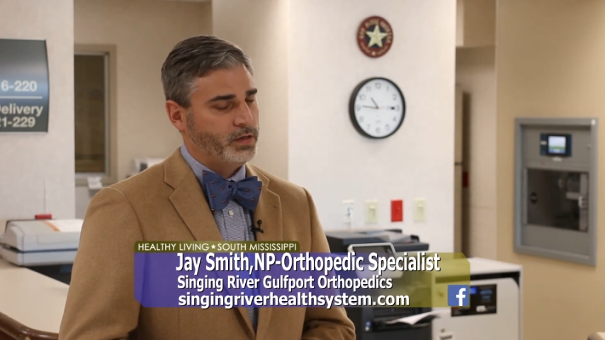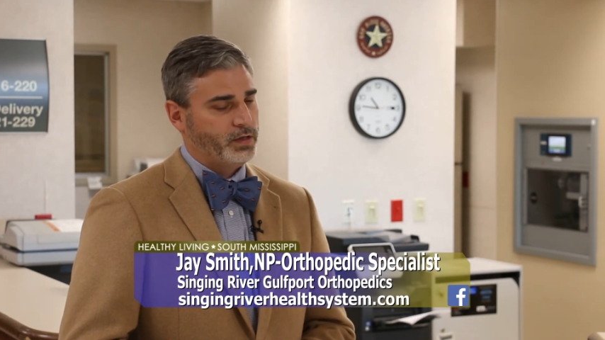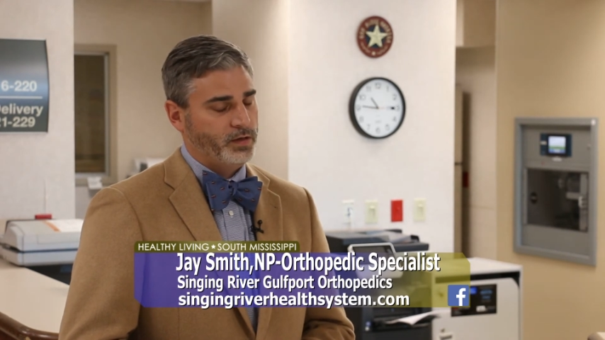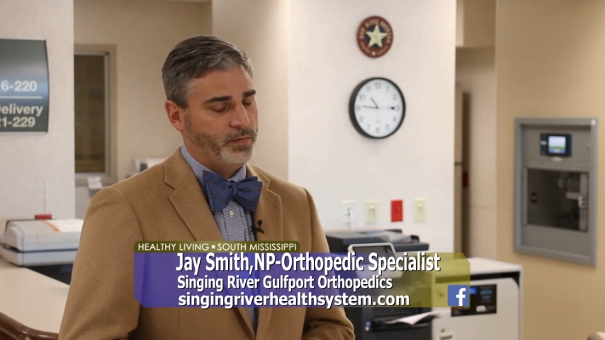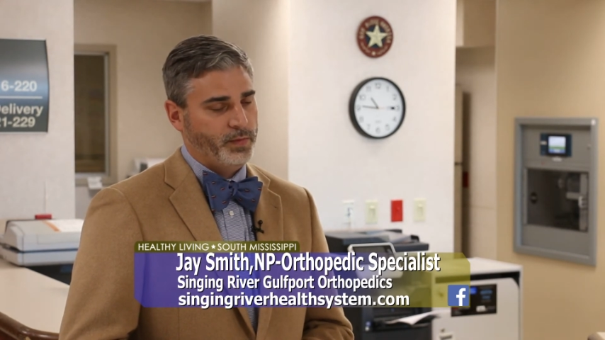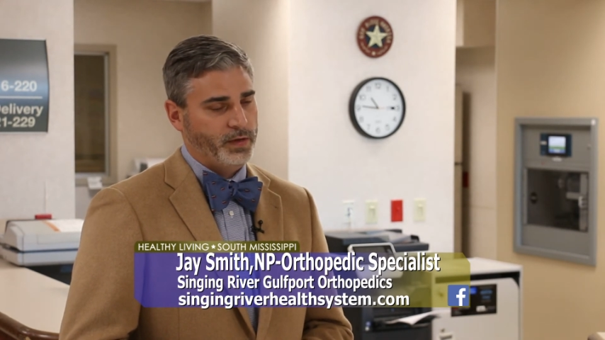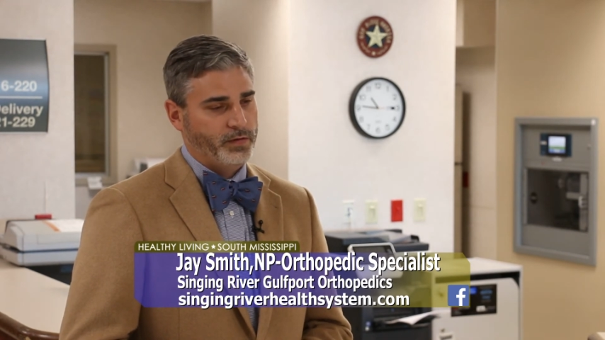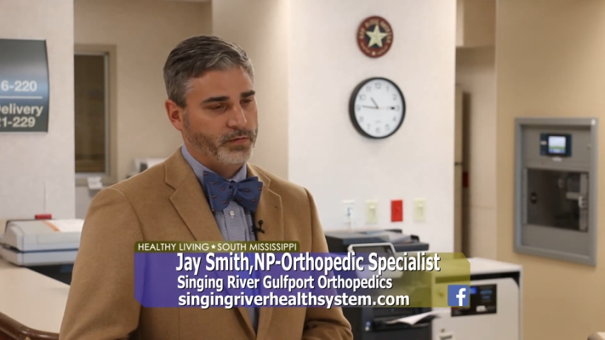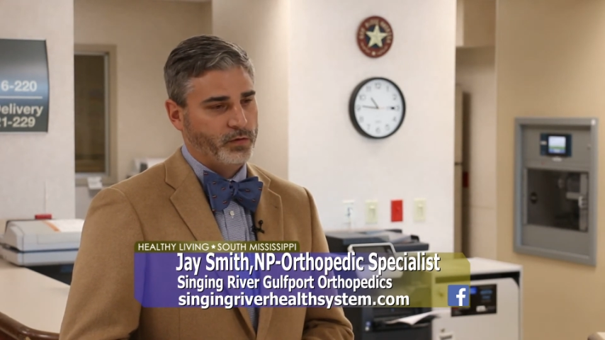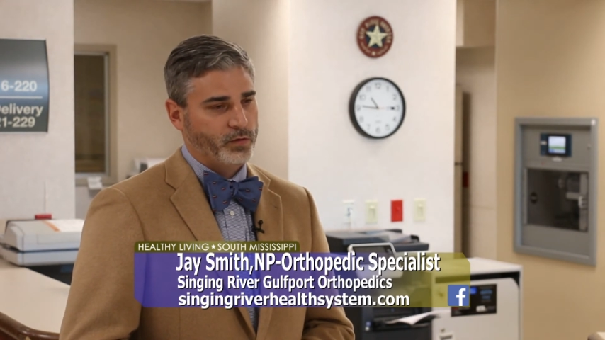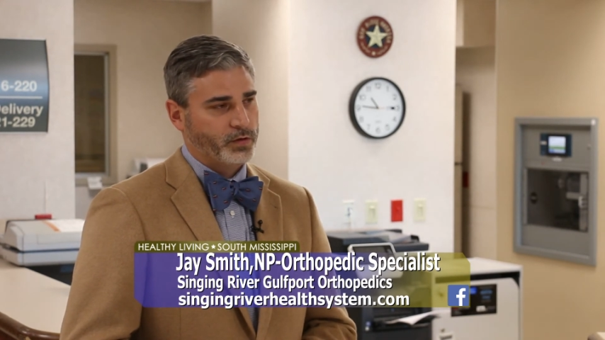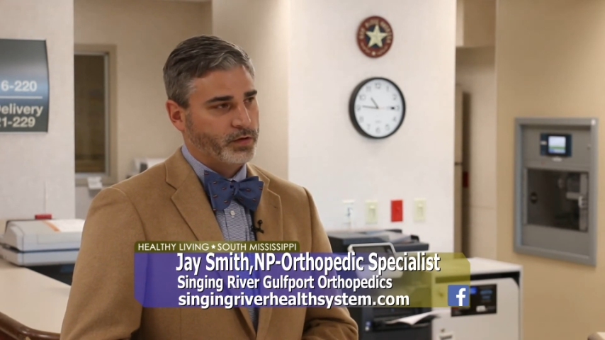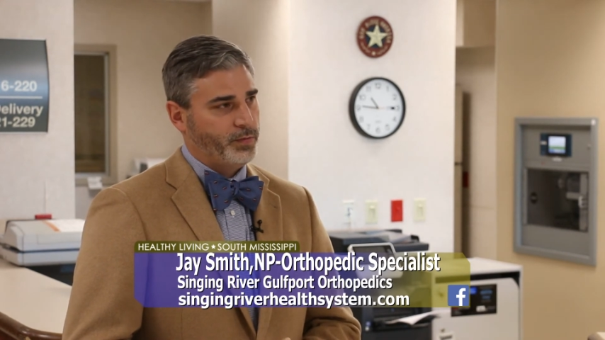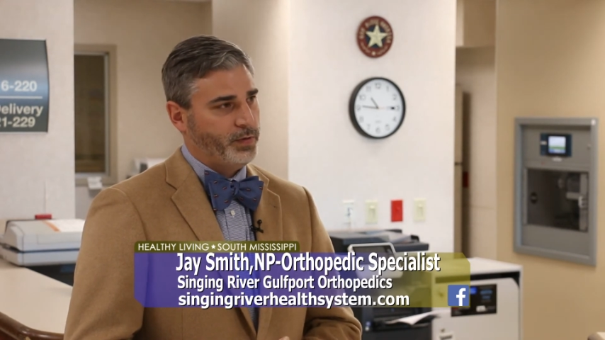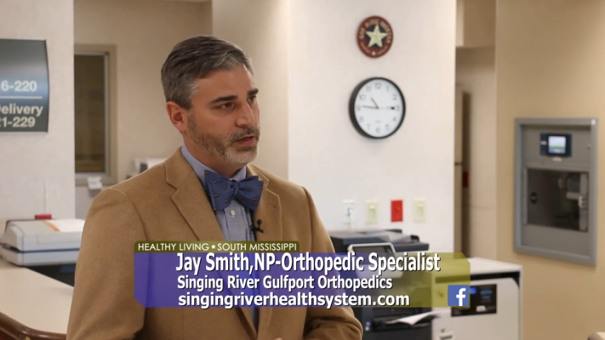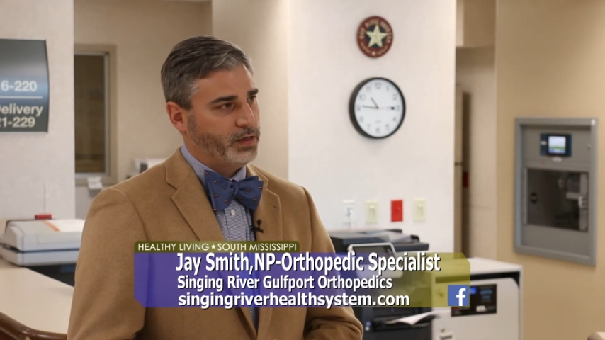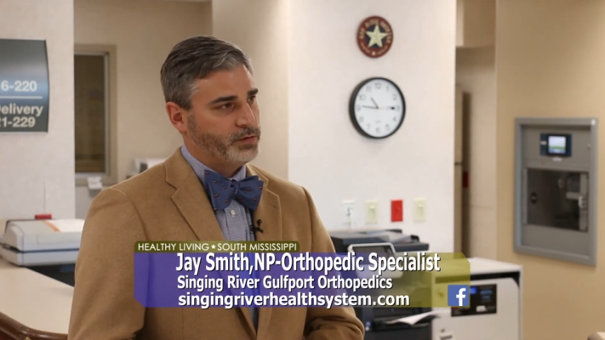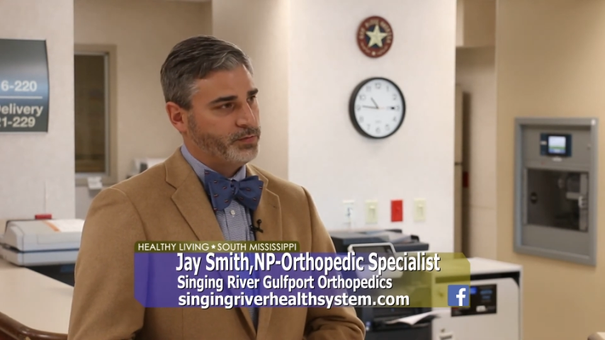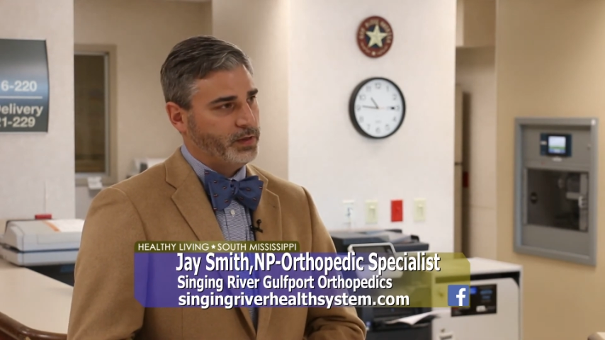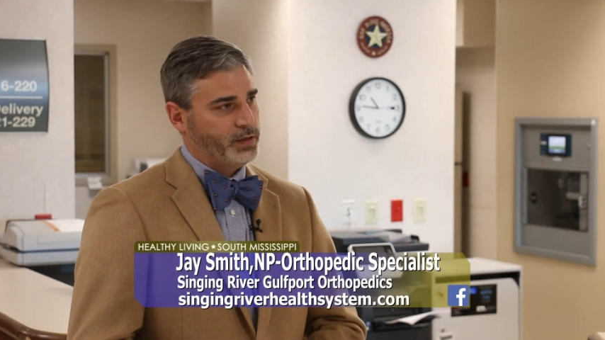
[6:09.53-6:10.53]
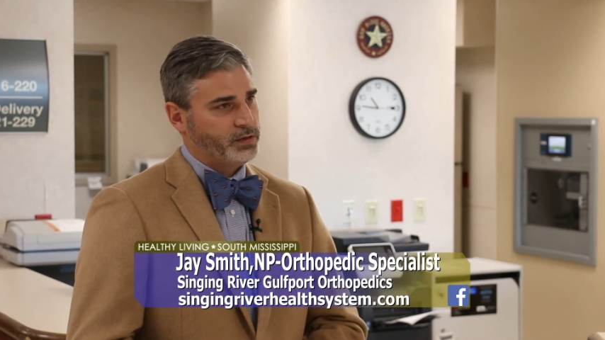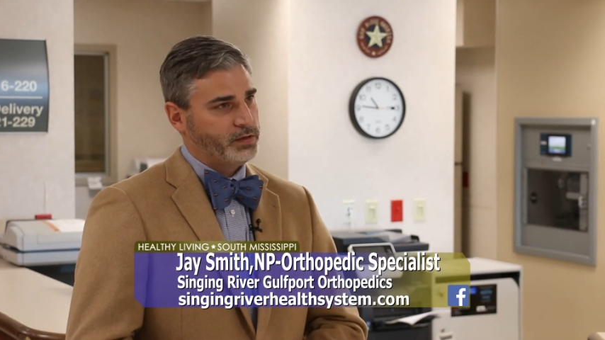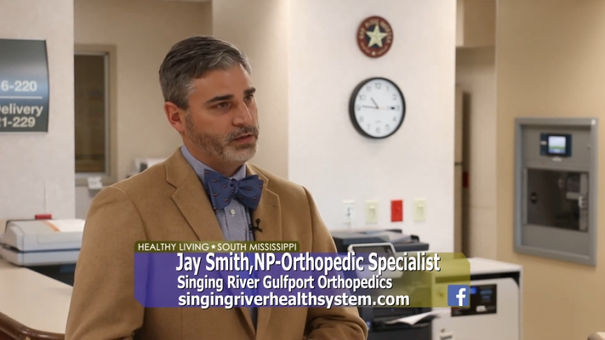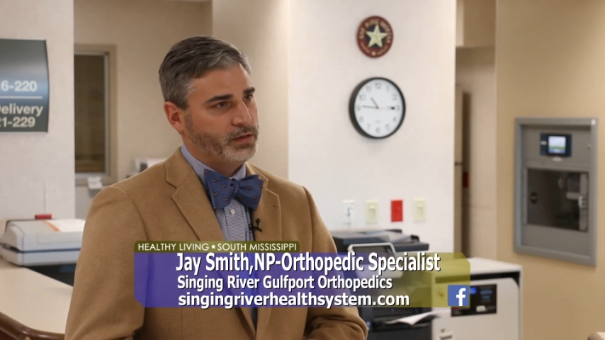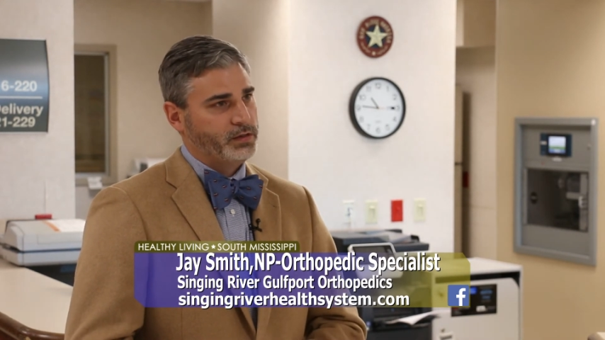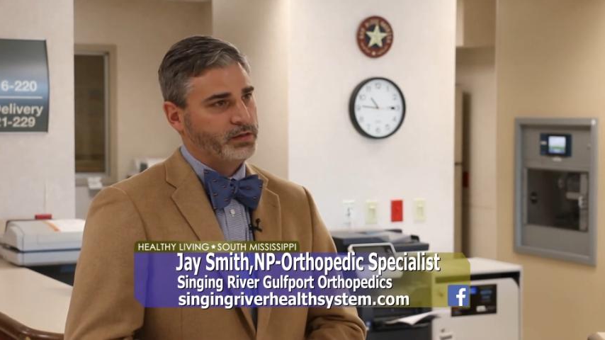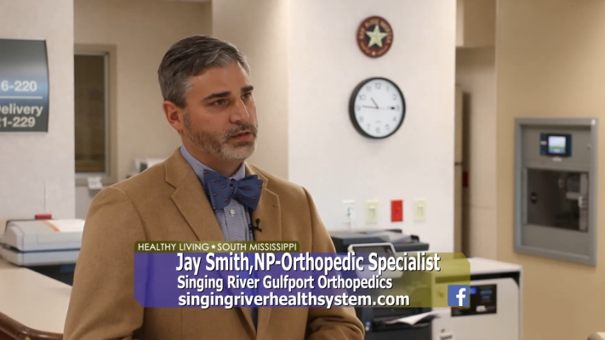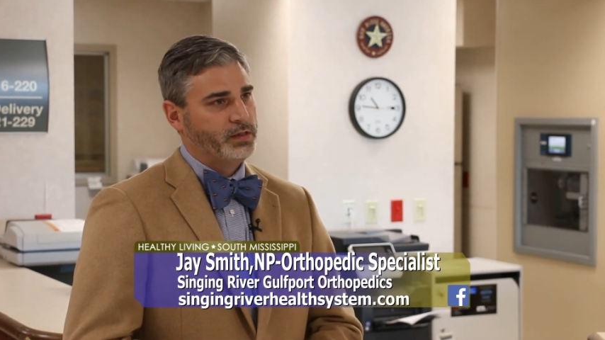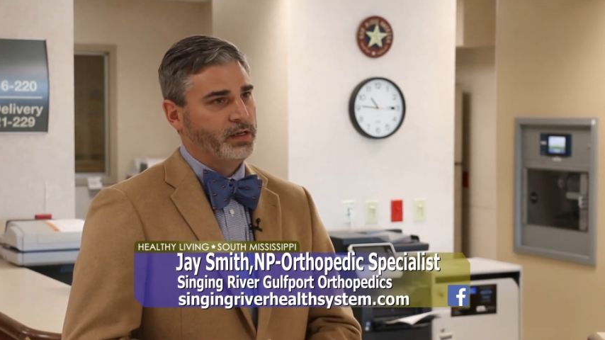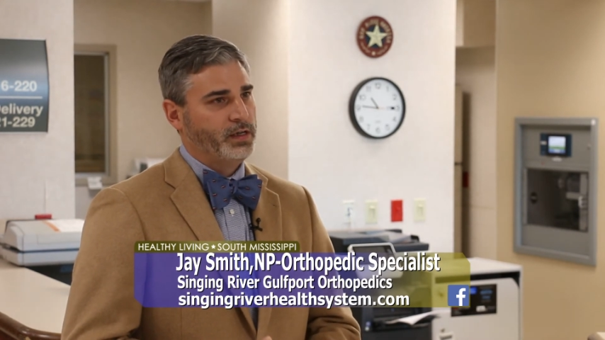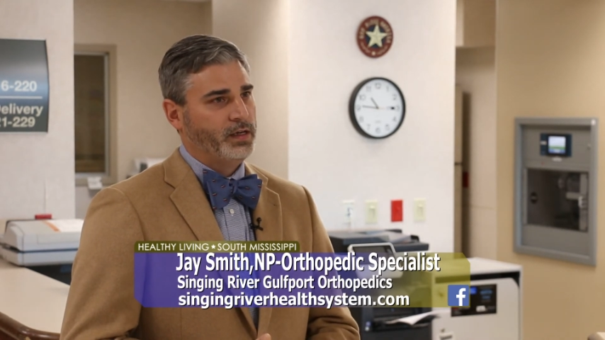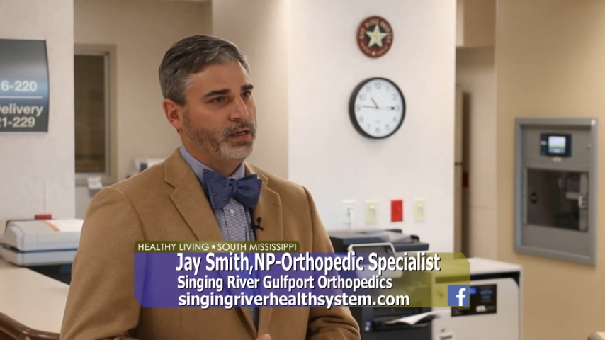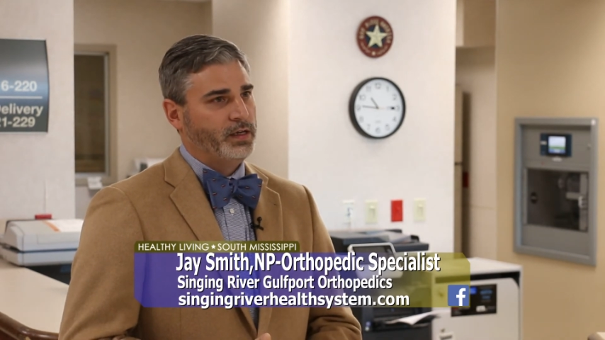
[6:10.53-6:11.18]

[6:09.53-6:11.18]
Bienville Orthopedic Specialist